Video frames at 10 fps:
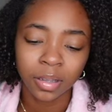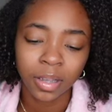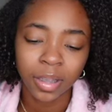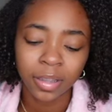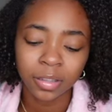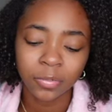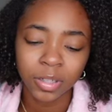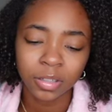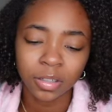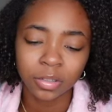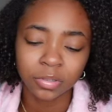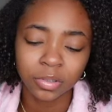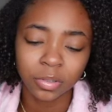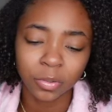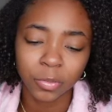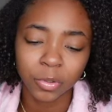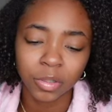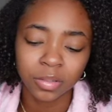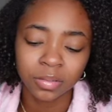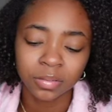I really don't use it no
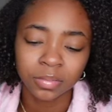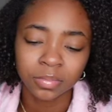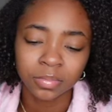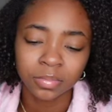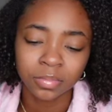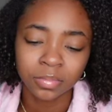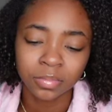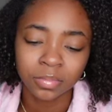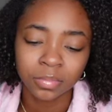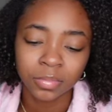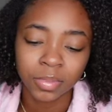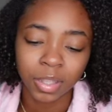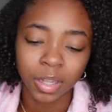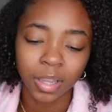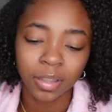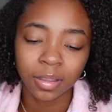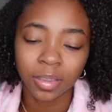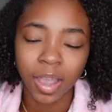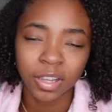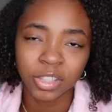more. Like,
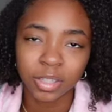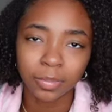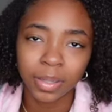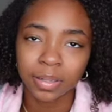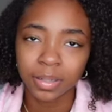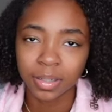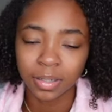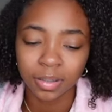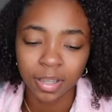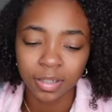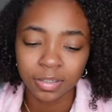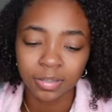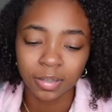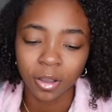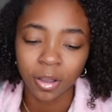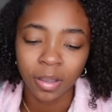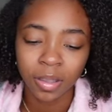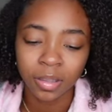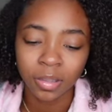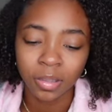I should have been deleted that because
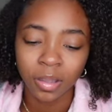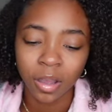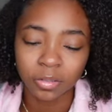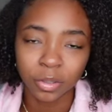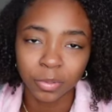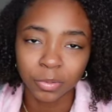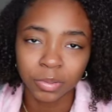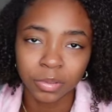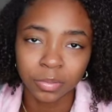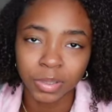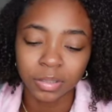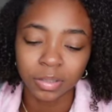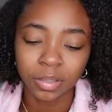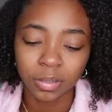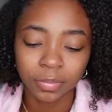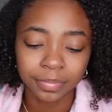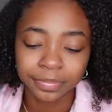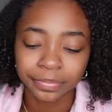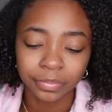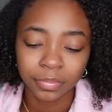October was two months ago.
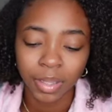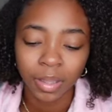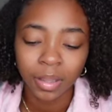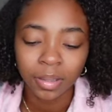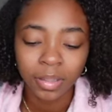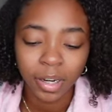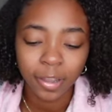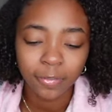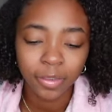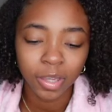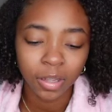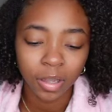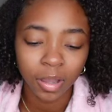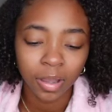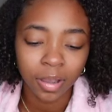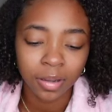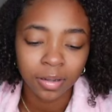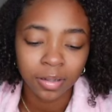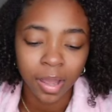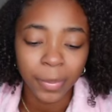Get out of the
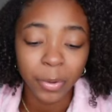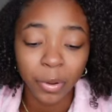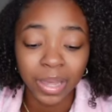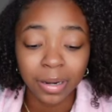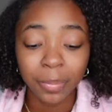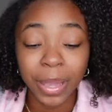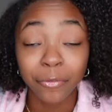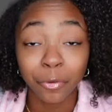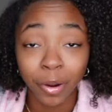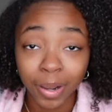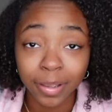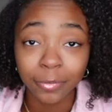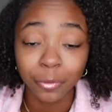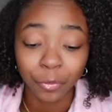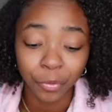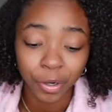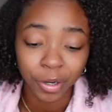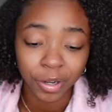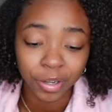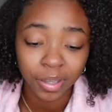clock. I'll be waking up at 4 a.m. for
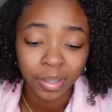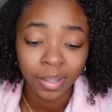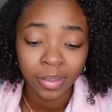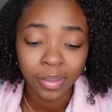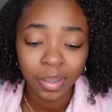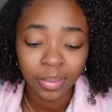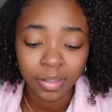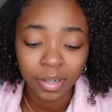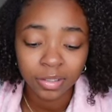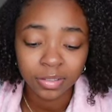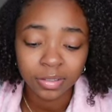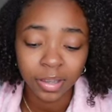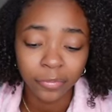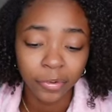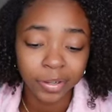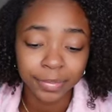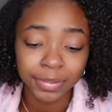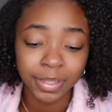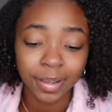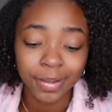work. And then I just have random
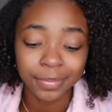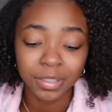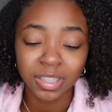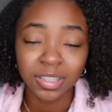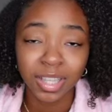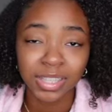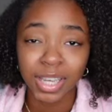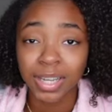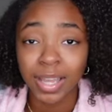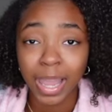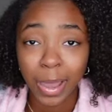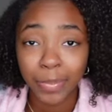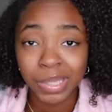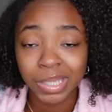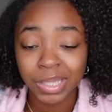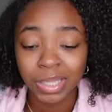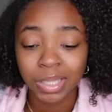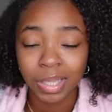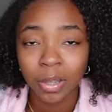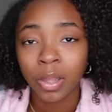times because I take naps.